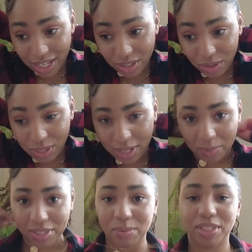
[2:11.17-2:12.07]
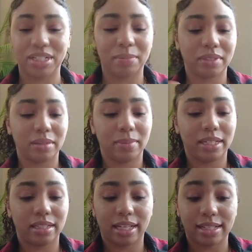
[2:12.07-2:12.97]
do kind of wanna switch it up a little
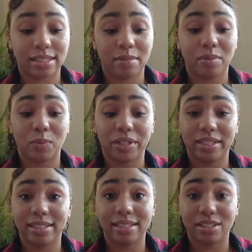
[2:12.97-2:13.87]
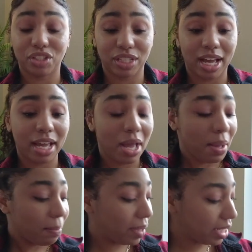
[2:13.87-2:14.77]
bit. Like I said, I've been wearing these since July.
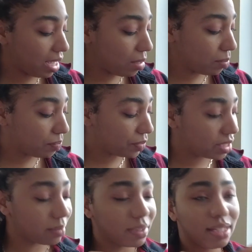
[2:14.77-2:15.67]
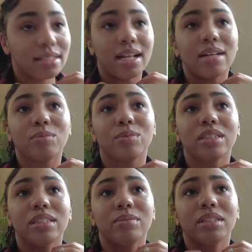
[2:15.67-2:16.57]
But um, some things that I
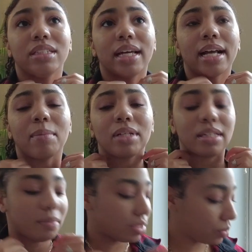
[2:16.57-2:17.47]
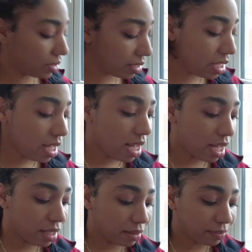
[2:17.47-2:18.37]
really, really like, I'm gonna keep this one.
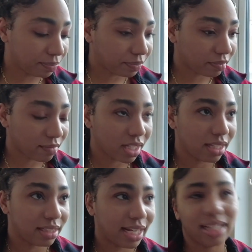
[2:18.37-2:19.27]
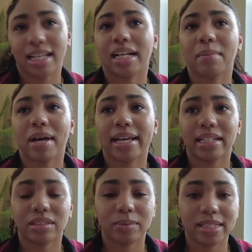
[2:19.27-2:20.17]
Um, that I like about
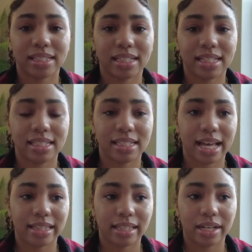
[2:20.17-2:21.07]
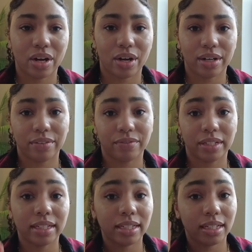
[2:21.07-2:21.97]
Ana Luisa is that they are
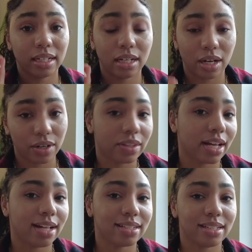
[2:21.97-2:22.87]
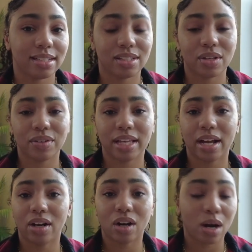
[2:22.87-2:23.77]
very earth conscious so they
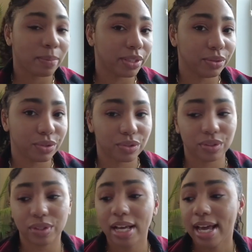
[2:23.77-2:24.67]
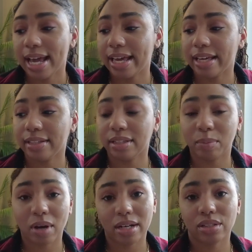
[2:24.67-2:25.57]
are carbon neutral and their
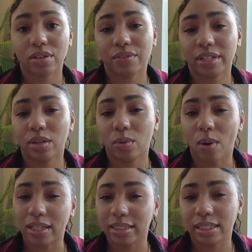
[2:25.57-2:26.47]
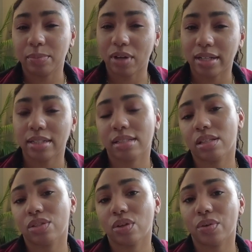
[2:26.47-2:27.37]
products are very quality products
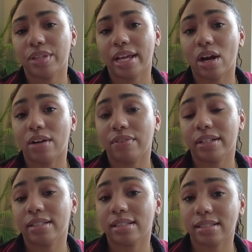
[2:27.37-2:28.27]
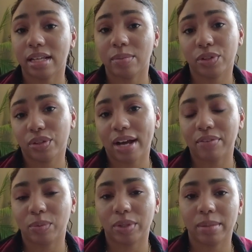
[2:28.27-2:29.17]
so they are very sustainable you don't
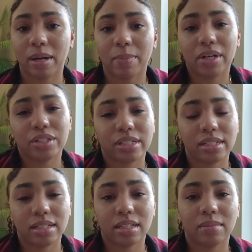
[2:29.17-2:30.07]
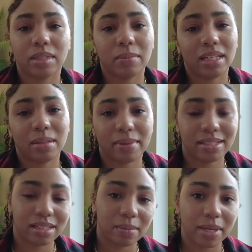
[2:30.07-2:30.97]
have to worry about purchasing them them getting
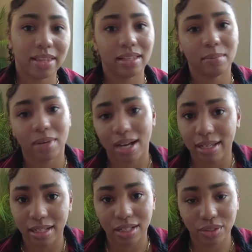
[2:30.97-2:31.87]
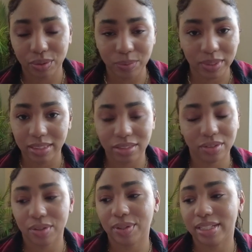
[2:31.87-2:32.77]
messed up and then buying a new one you
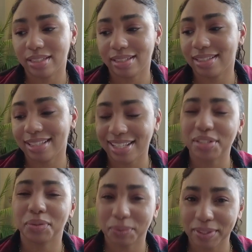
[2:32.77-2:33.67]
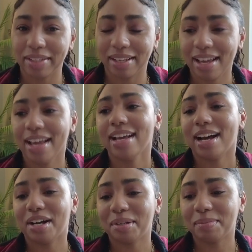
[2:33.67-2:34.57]
know it's just that's annoying
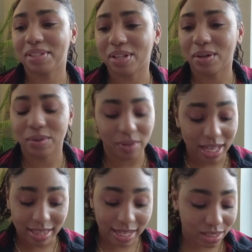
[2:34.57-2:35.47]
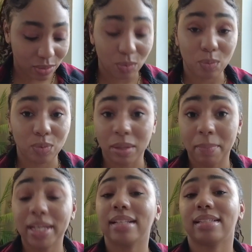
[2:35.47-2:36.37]
um, so that's the
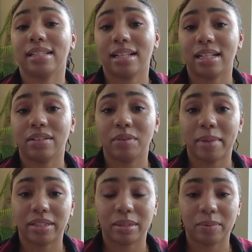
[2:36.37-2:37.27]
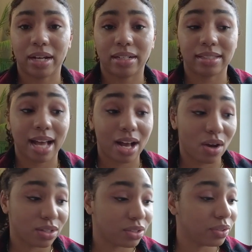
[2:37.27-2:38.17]
biggest thing that i love about their products i
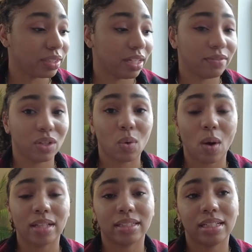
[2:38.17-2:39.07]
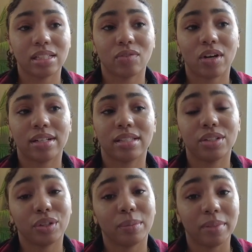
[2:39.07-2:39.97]
also love the quality as far as the
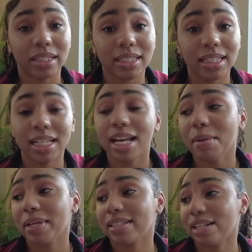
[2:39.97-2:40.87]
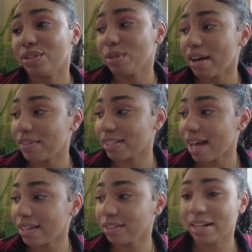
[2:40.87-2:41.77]
durability because i do have a
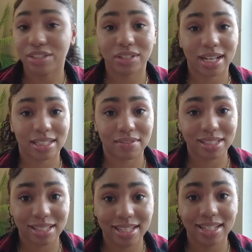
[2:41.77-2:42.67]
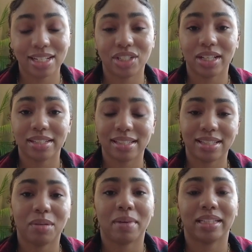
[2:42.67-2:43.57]
toddler as you guys have seen and she likes to
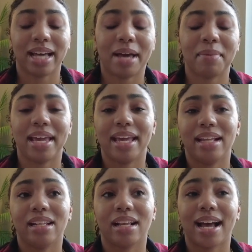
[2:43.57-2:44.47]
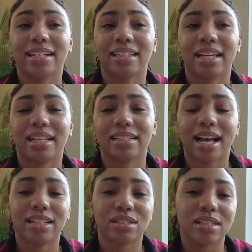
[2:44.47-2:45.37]
sit on my lap and kind of like
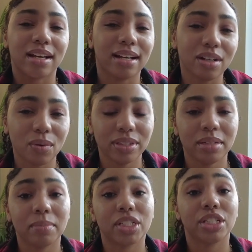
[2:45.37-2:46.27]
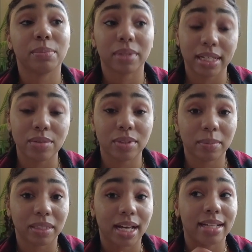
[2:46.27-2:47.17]
not tug on them but she plays with
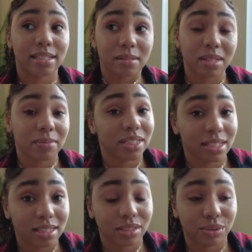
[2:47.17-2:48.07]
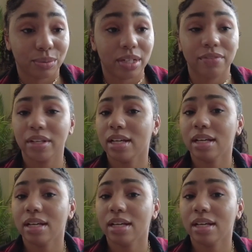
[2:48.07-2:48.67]
them a lot and sometimes she gets a little rough